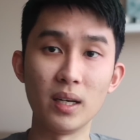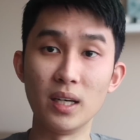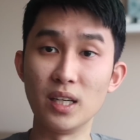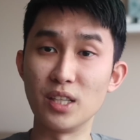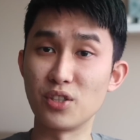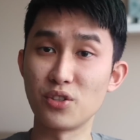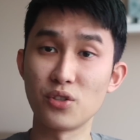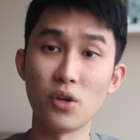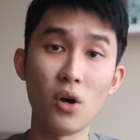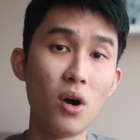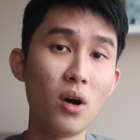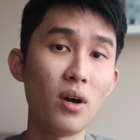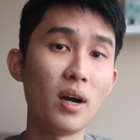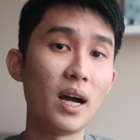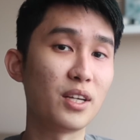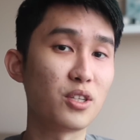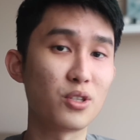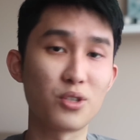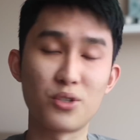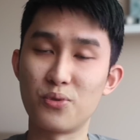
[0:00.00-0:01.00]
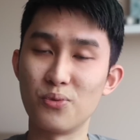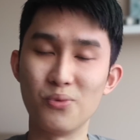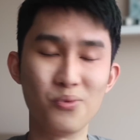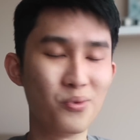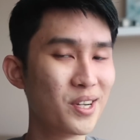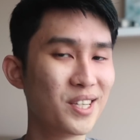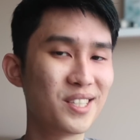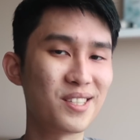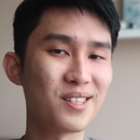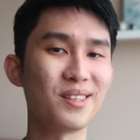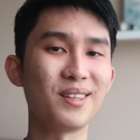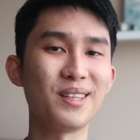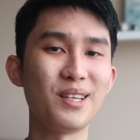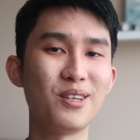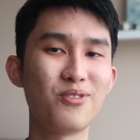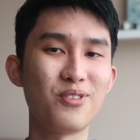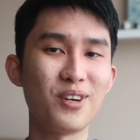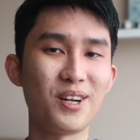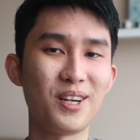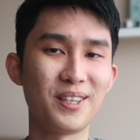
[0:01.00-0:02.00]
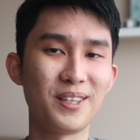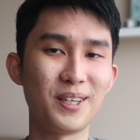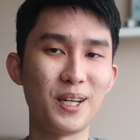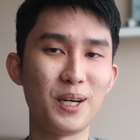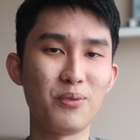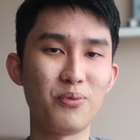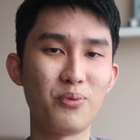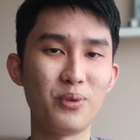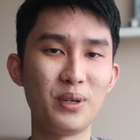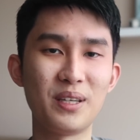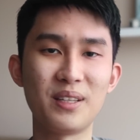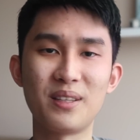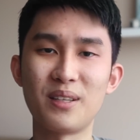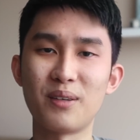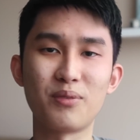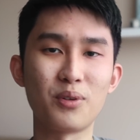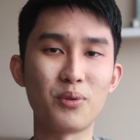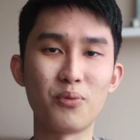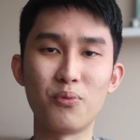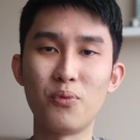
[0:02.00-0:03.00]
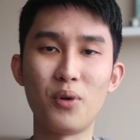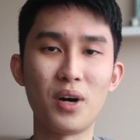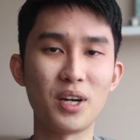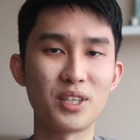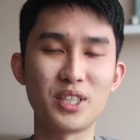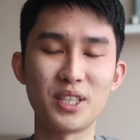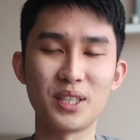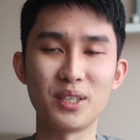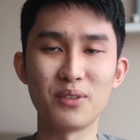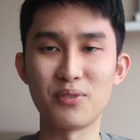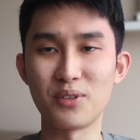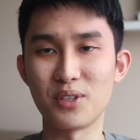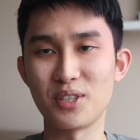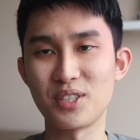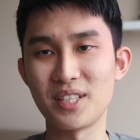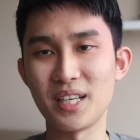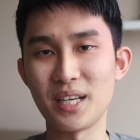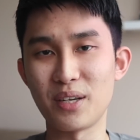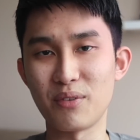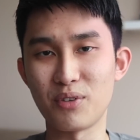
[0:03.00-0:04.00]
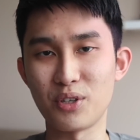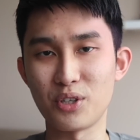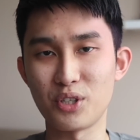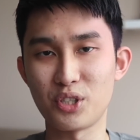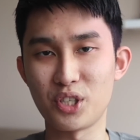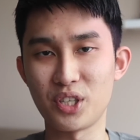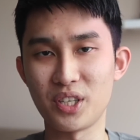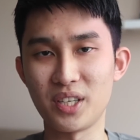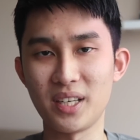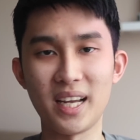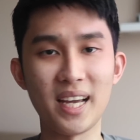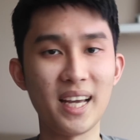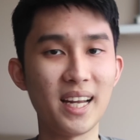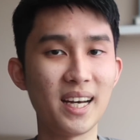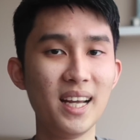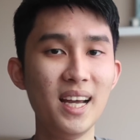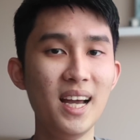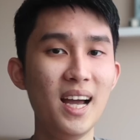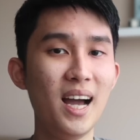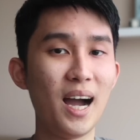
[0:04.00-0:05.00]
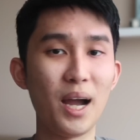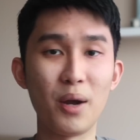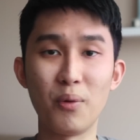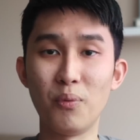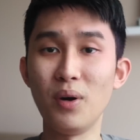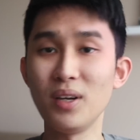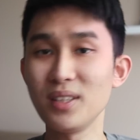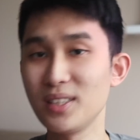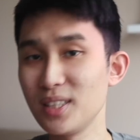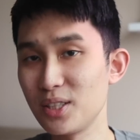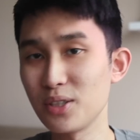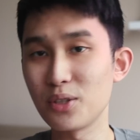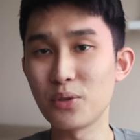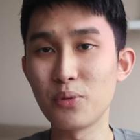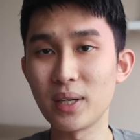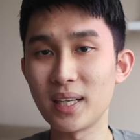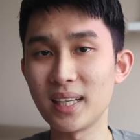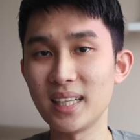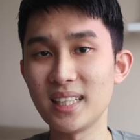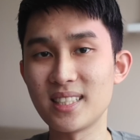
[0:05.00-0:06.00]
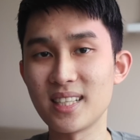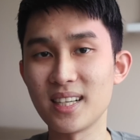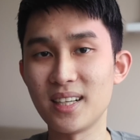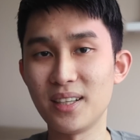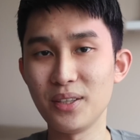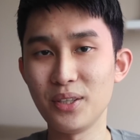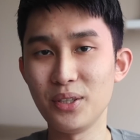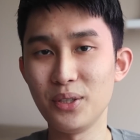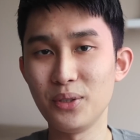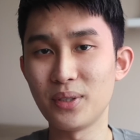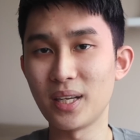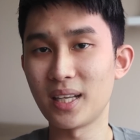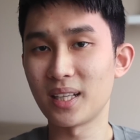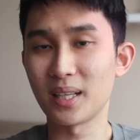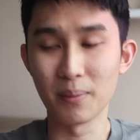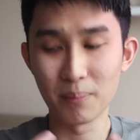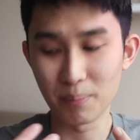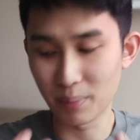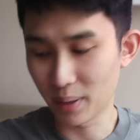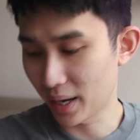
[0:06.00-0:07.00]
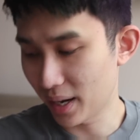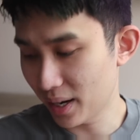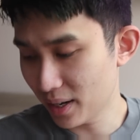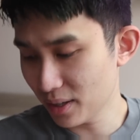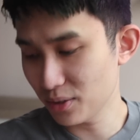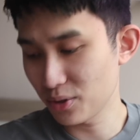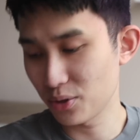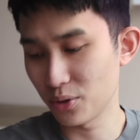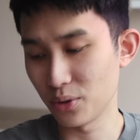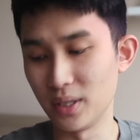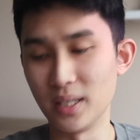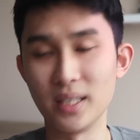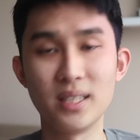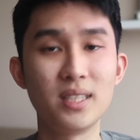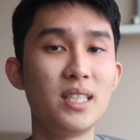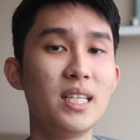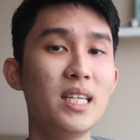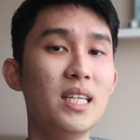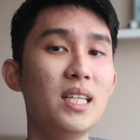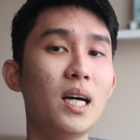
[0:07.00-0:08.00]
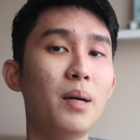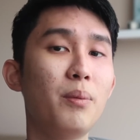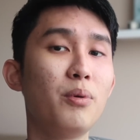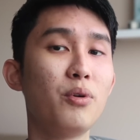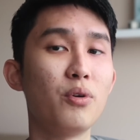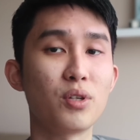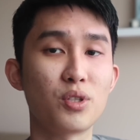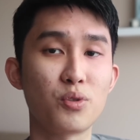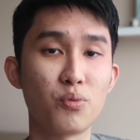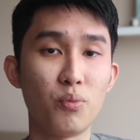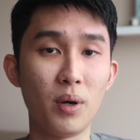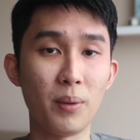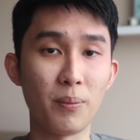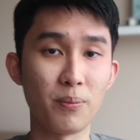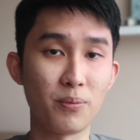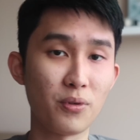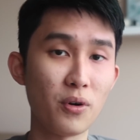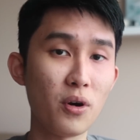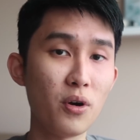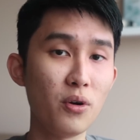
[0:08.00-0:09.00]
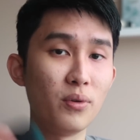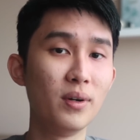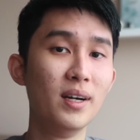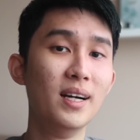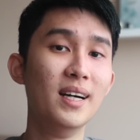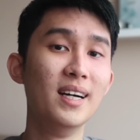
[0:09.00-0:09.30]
a song I just recently fell in love with after watching the first take version, and I wanted to quickly tell you that compared to the TWS Pro,